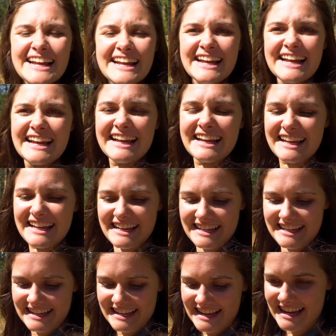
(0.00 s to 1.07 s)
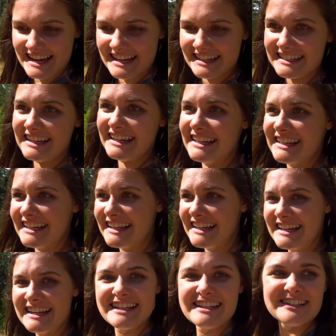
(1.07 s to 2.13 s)
Oh no. And
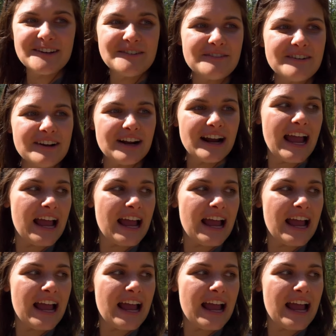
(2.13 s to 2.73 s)
so far,